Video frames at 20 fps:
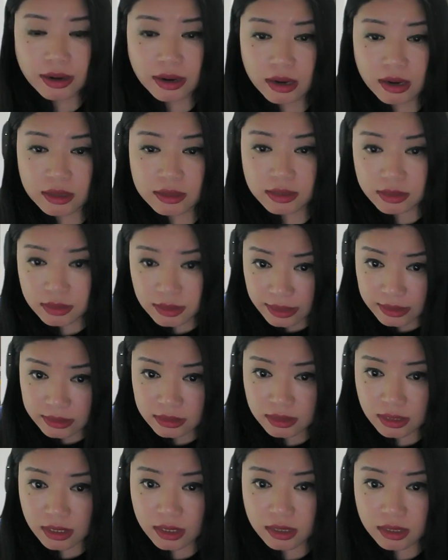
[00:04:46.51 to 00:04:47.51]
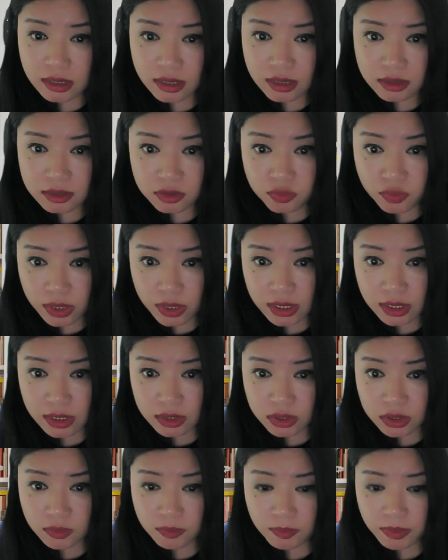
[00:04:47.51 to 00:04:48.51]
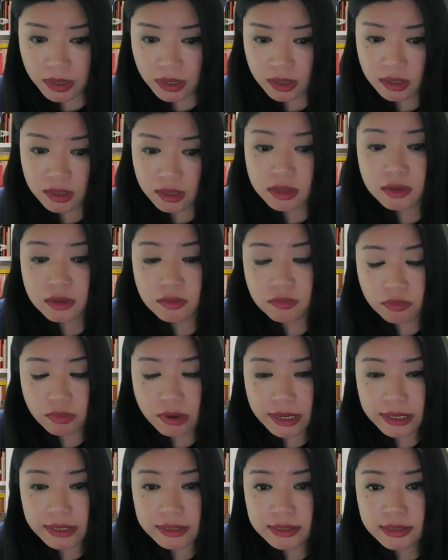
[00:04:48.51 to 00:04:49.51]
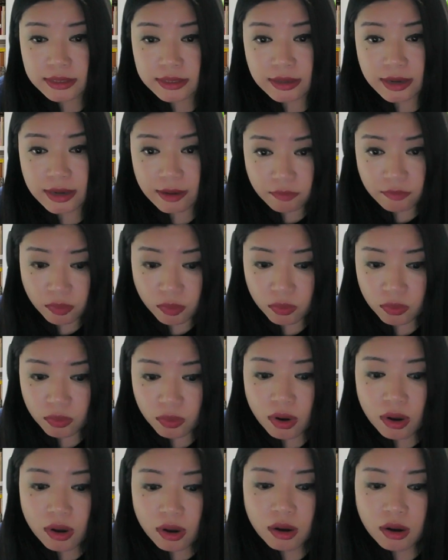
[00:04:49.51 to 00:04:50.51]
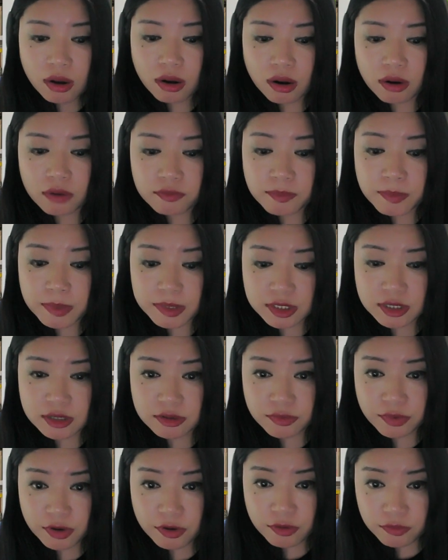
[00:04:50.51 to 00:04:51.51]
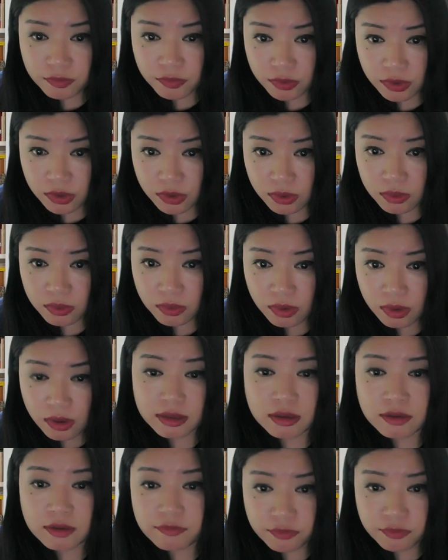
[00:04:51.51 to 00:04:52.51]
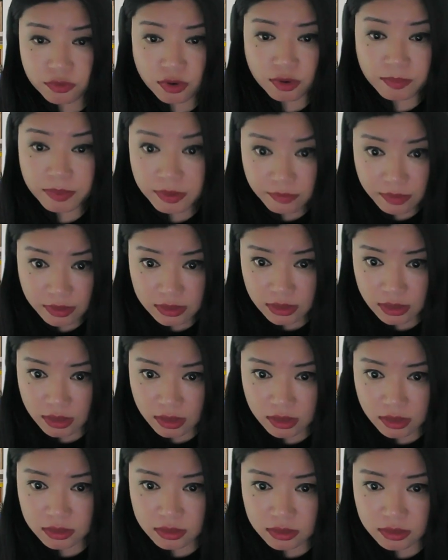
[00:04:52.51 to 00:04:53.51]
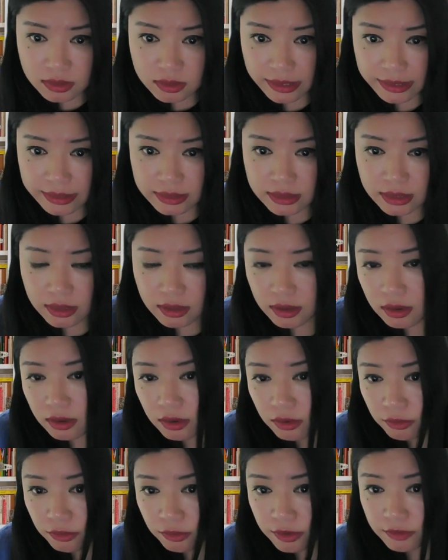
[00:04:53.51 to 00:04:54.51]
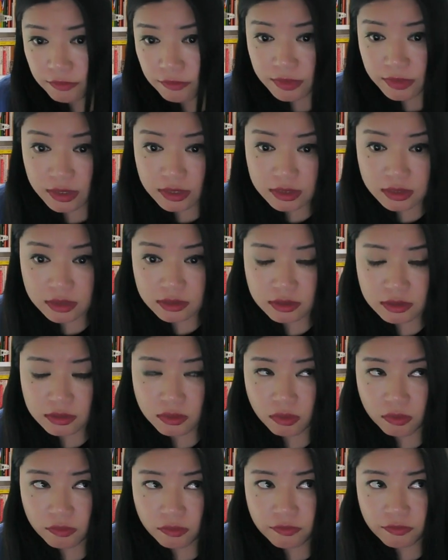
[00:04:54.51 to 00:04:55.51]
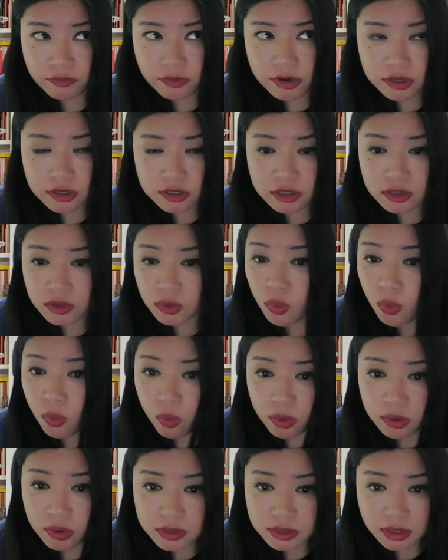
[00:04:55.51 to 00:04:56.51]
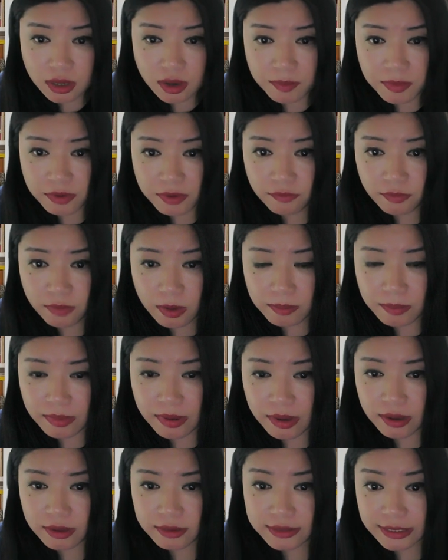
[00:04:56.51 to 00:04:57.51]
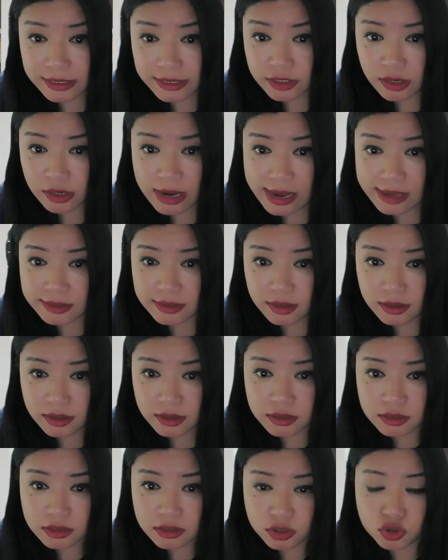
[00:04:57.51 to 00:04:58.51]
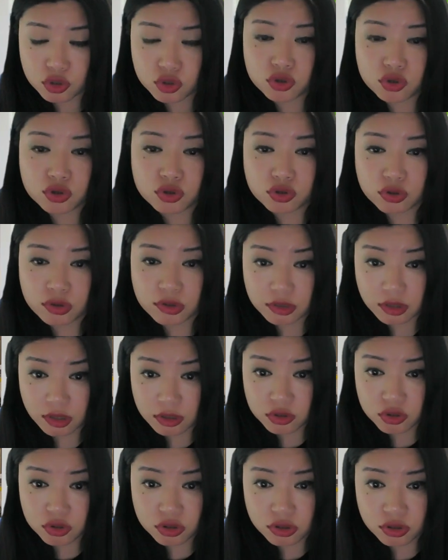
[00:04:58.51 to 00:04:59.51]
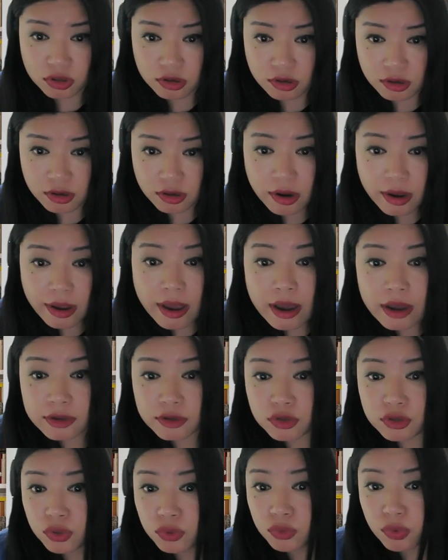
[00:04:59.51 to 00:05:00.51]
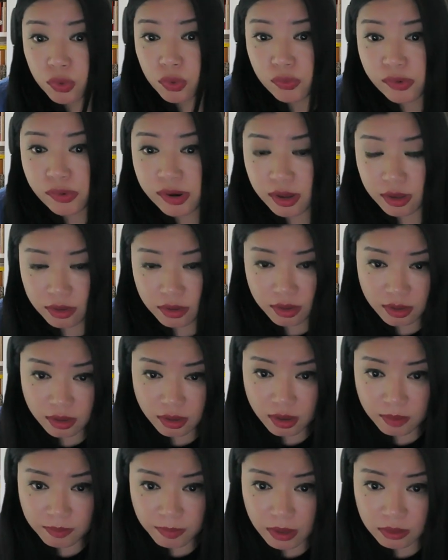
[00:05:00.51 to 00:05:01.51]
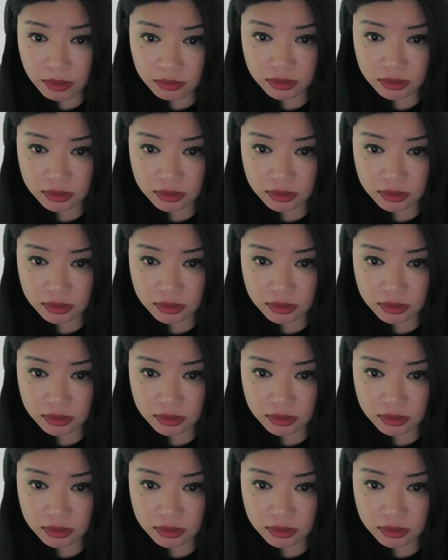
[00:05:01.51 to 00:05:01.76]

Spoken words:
And the next thing is really to pick the right level of material for you if you're pivoting into data, or if this is your first course coming from a data analyst to a data engineer and you don't know nothing about the